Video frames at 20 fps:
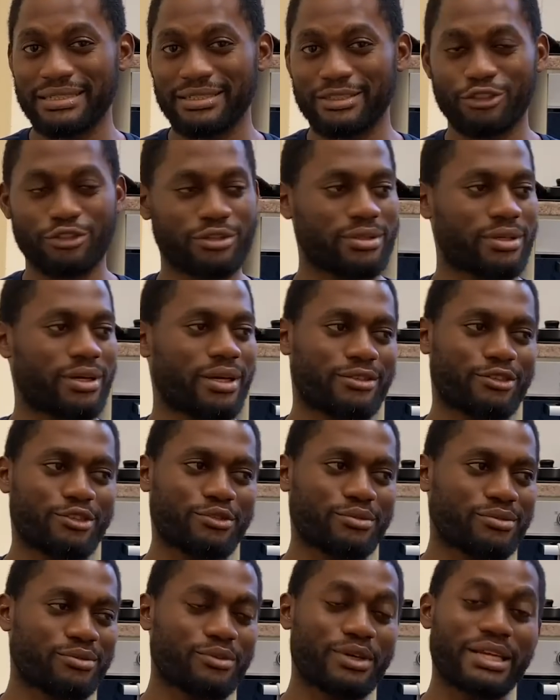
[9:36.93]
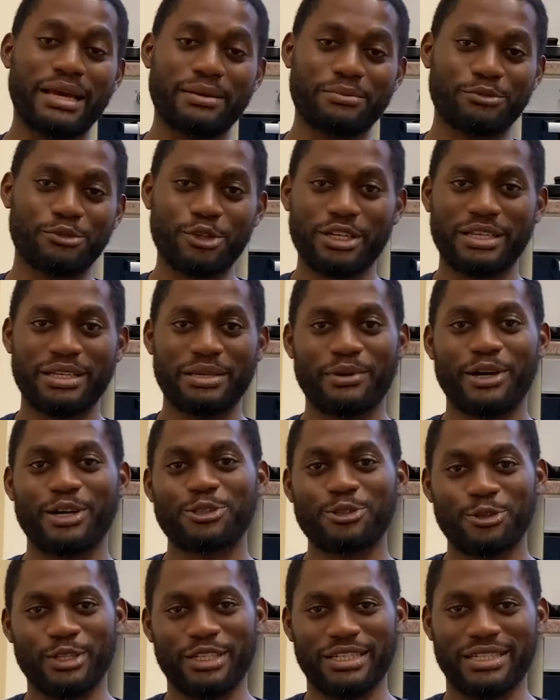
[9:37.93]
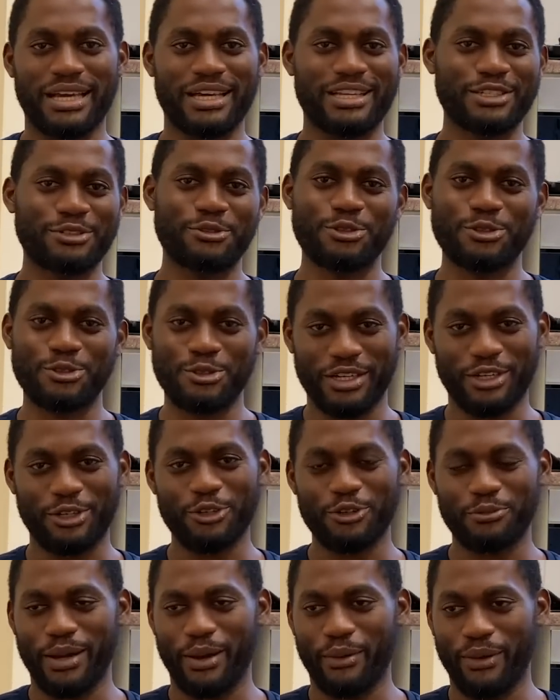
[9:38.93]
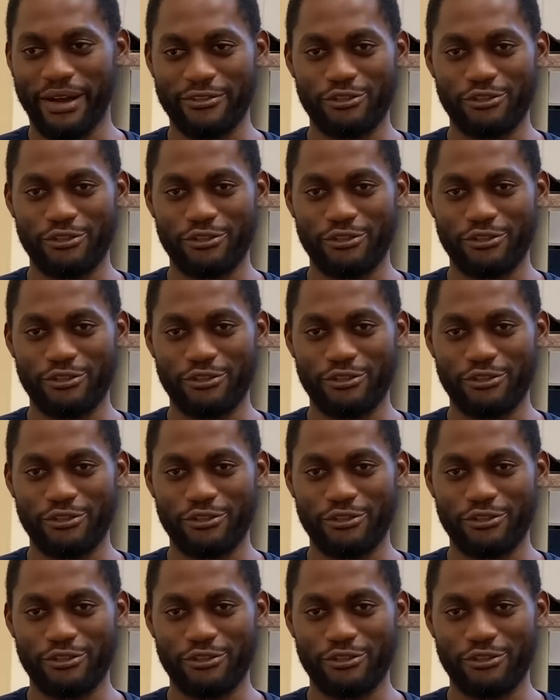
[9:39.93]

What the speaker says: Okay, when I'm talking about owing, I don't want to include my wife.